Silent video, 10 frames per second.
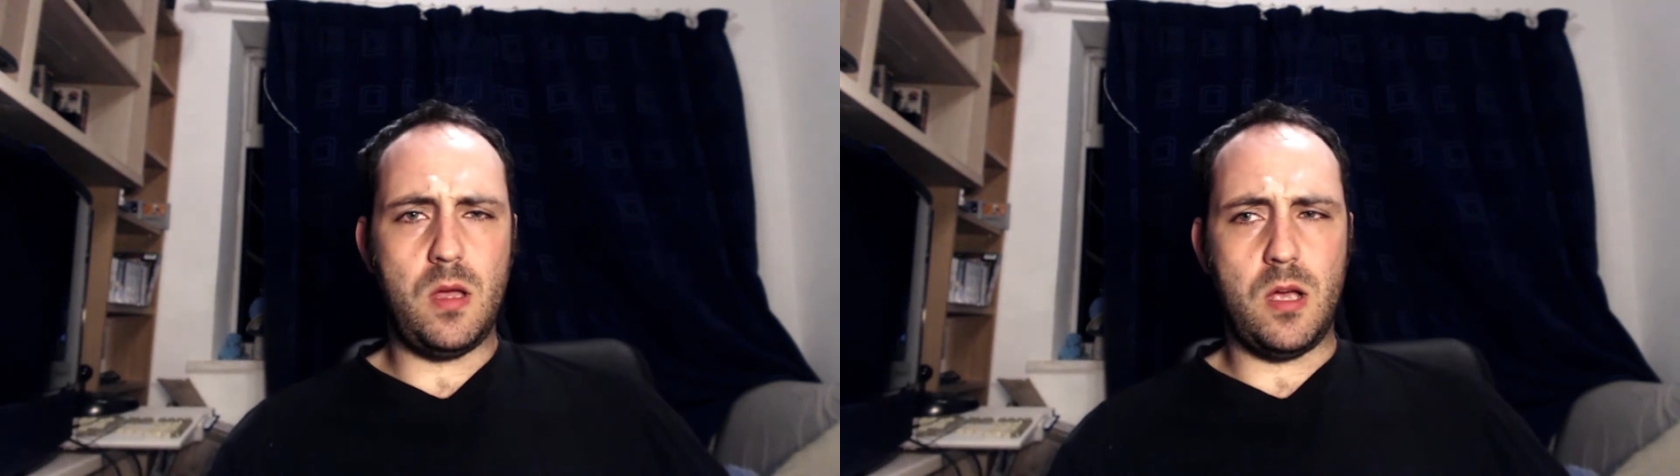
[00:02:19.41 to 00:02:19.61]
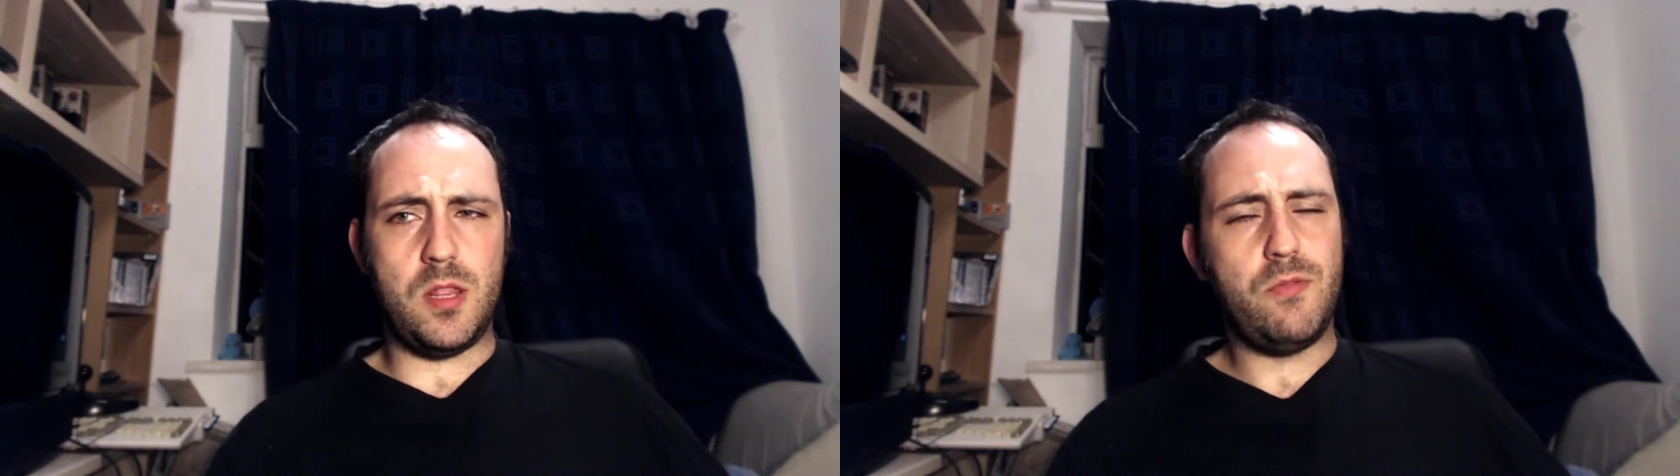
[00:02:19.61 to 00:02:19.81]

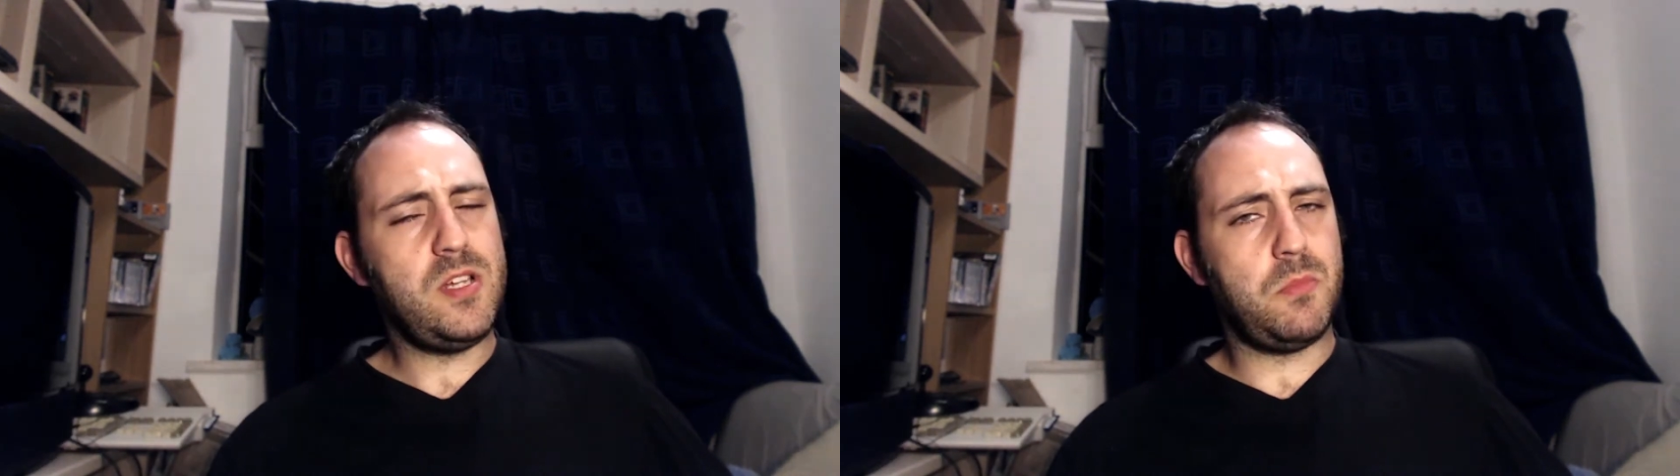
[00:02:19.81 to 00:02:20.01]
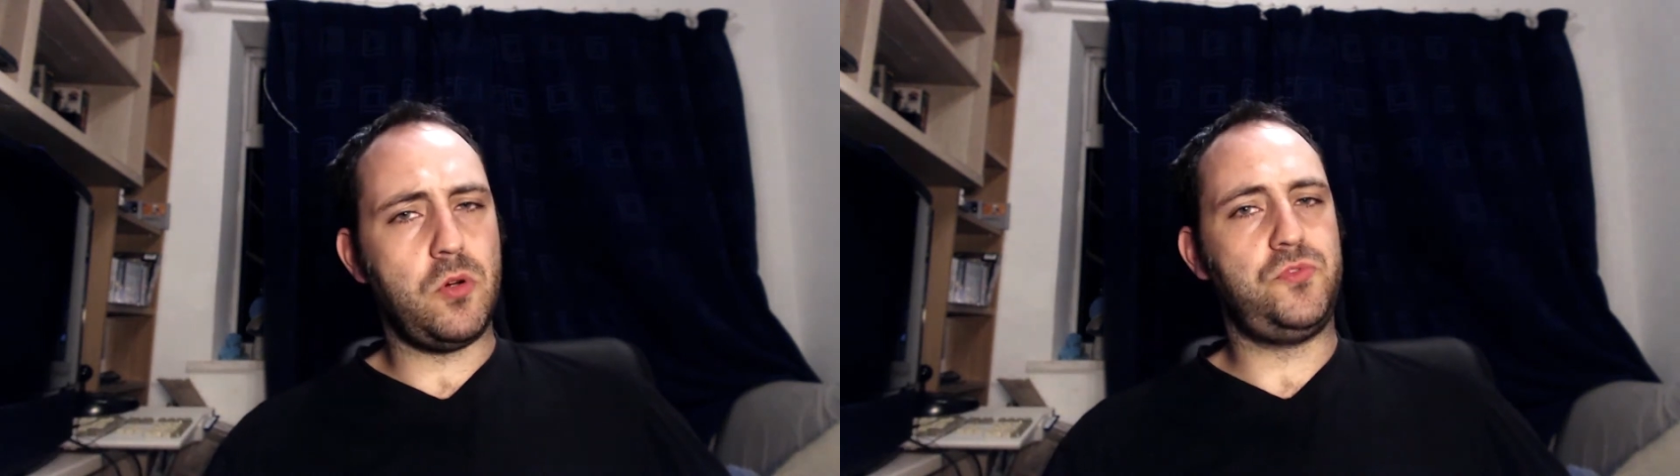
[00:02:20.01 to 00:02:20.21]
the
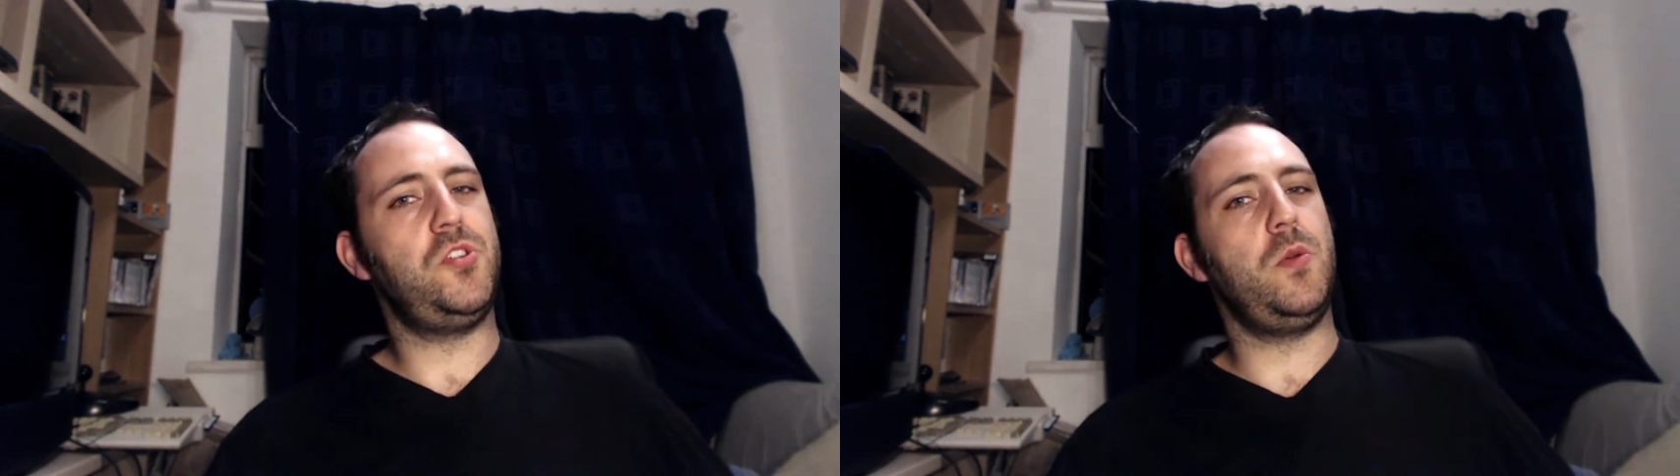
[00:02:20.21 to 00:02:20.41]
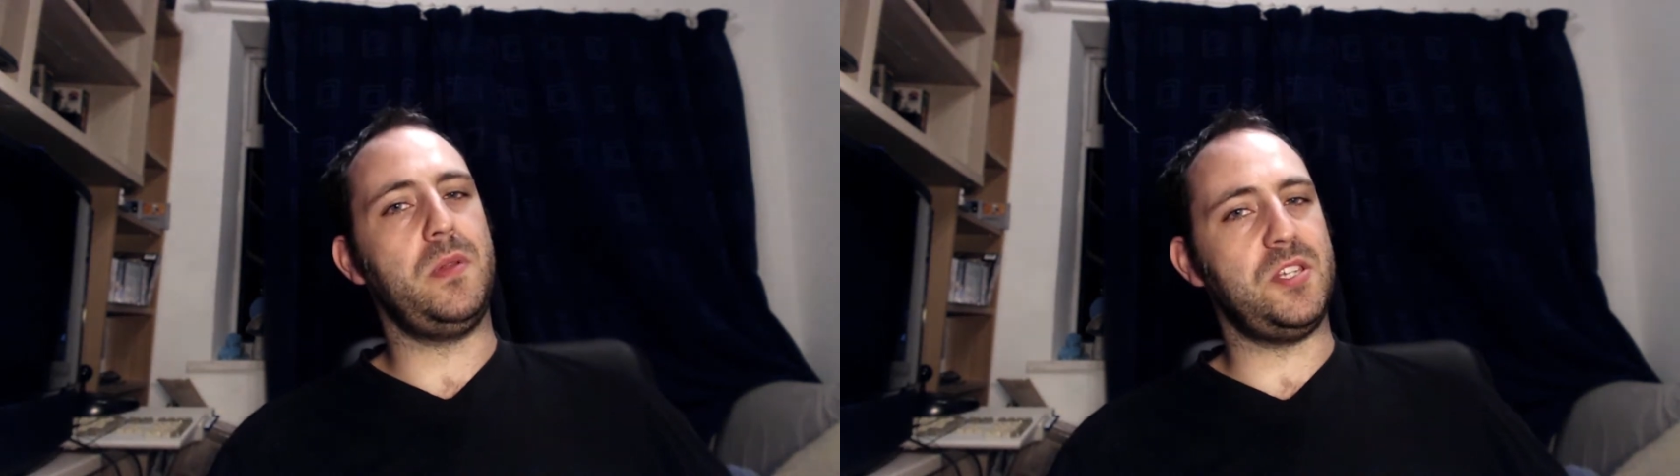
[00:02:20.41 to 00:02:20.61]
reason I'm going to
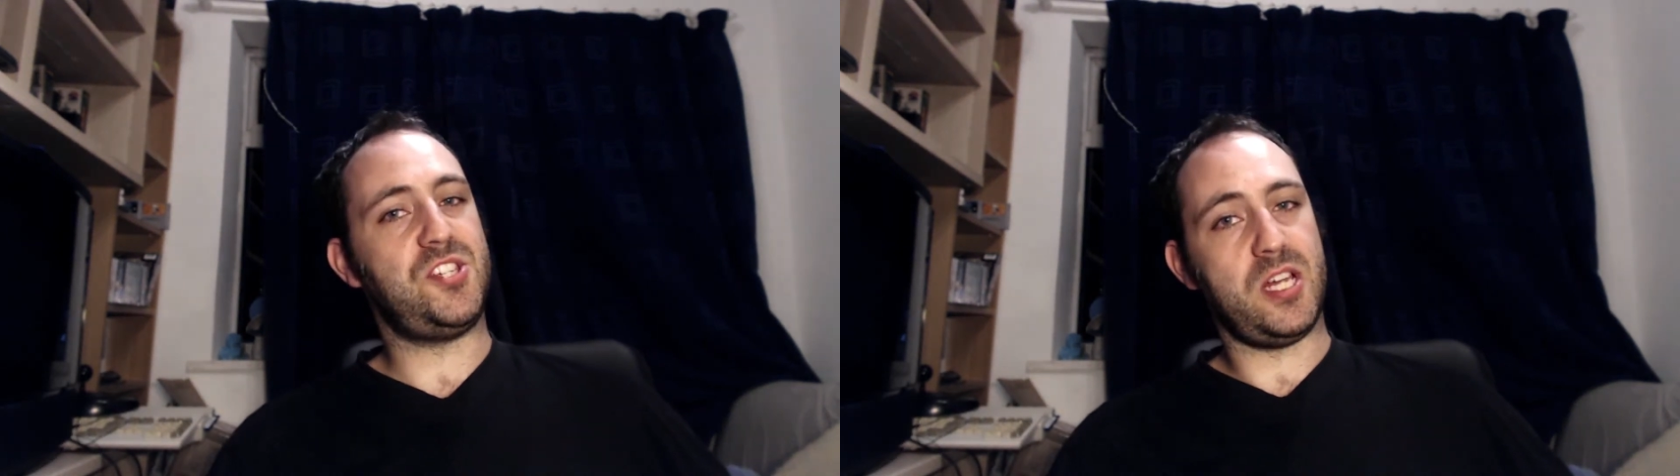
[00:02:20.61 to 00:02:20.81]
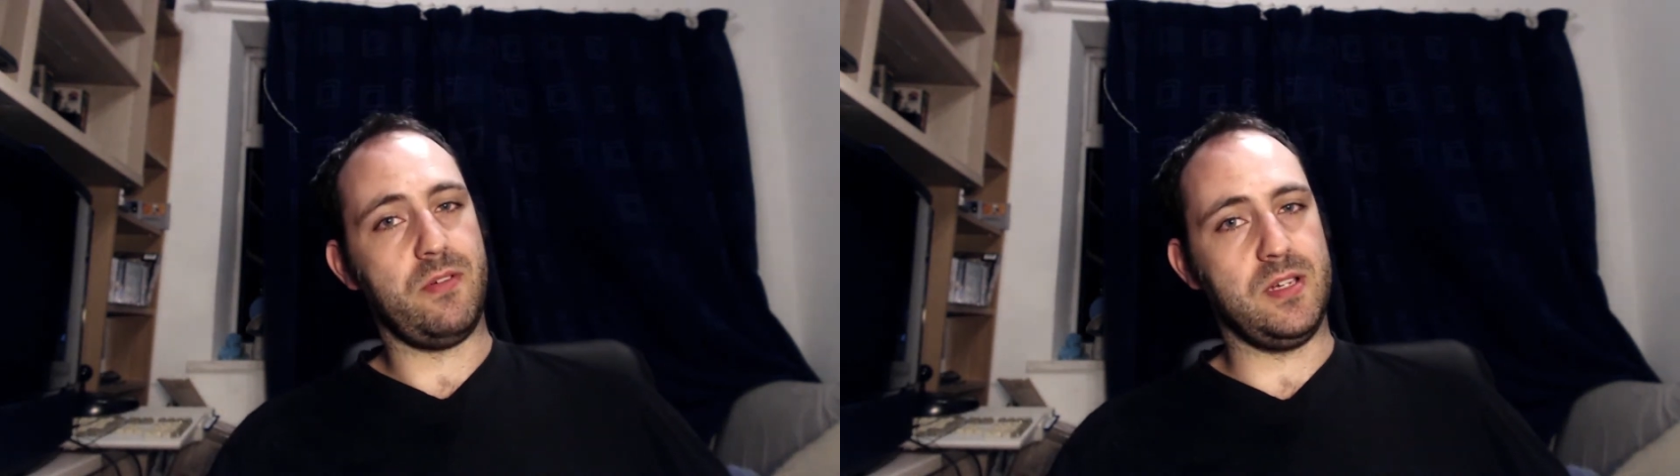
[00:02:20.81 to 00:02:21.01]
do in
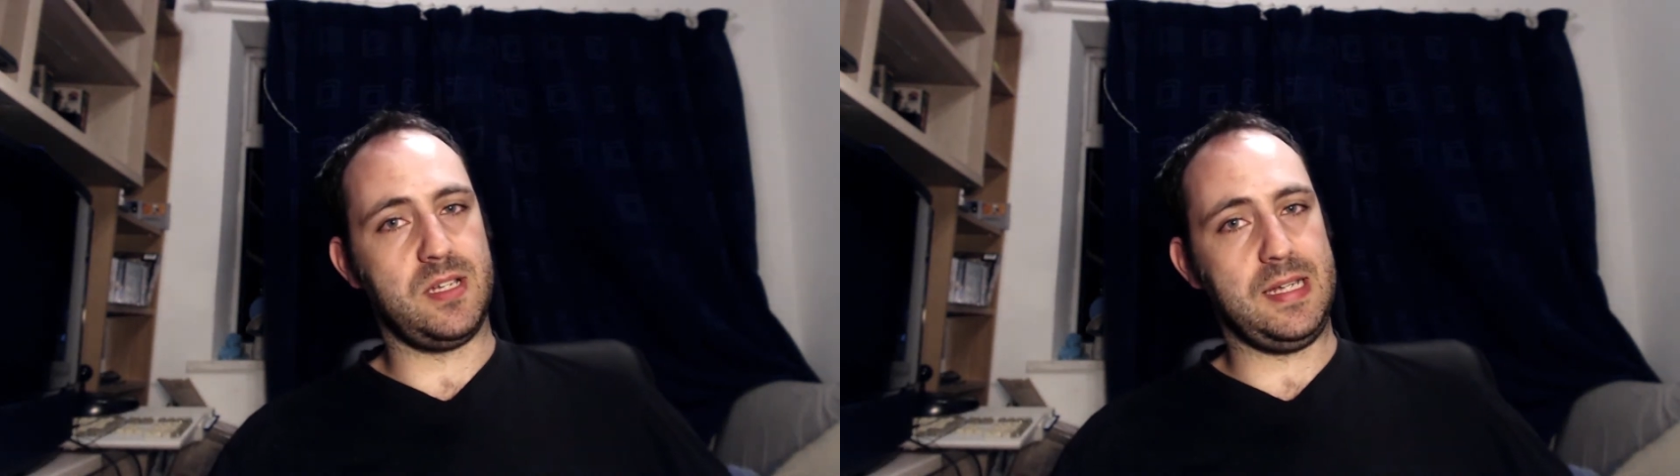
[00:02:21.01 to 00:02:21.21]
series